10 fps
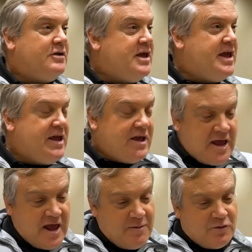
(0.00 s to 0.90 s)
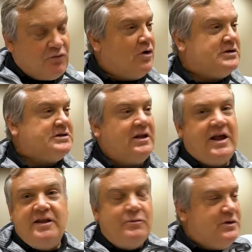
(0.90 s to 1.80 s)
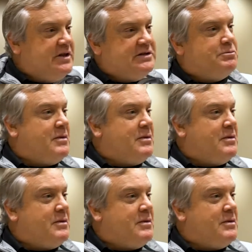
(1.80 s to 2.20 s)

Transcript: he came across the lane with this